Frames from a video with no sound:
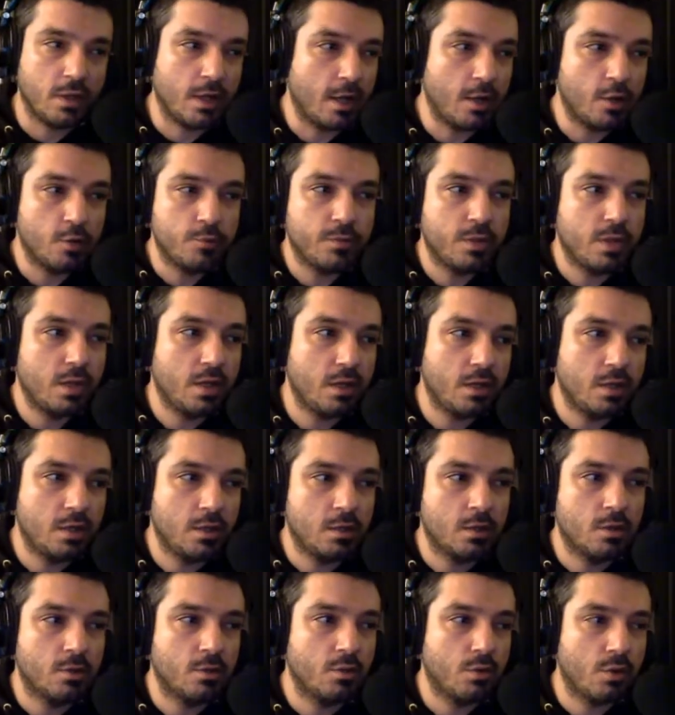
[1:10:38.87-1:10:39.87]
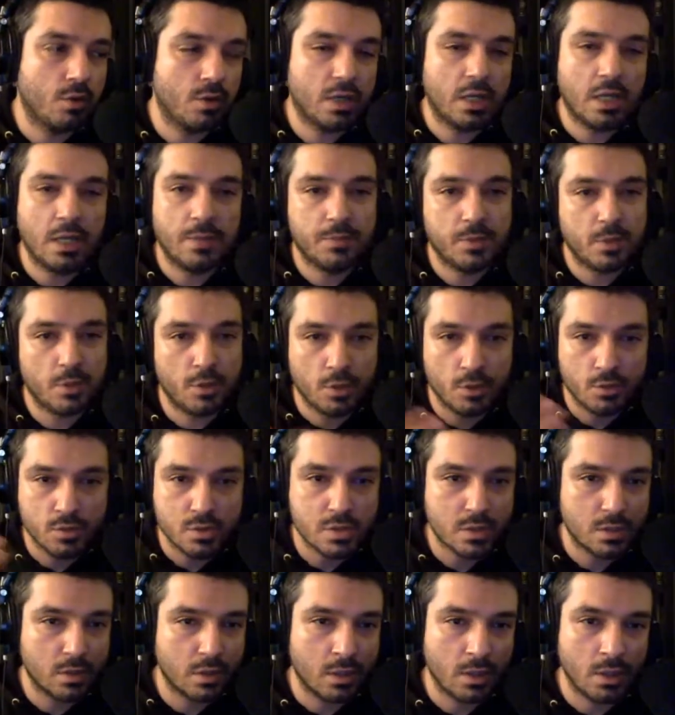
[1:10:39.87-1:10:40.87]
I hope they, keep their nose
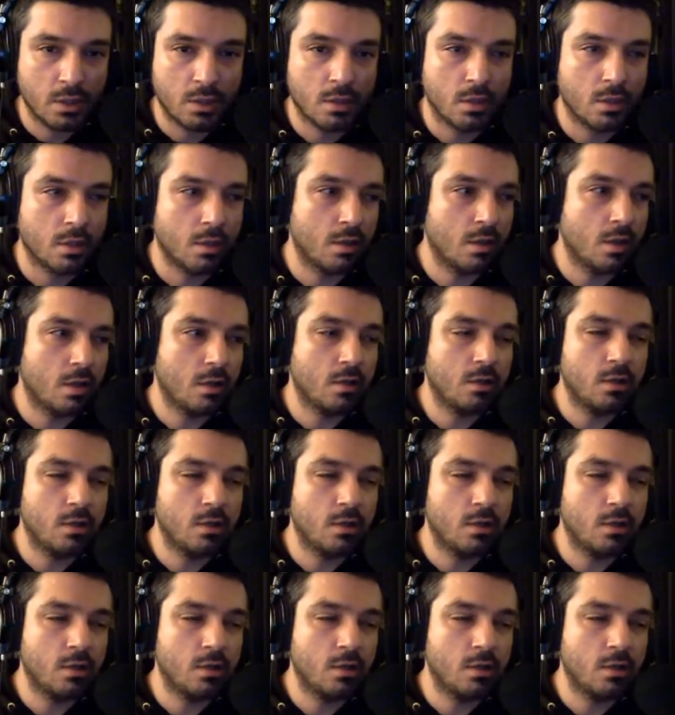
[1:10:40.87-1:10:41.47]
clean and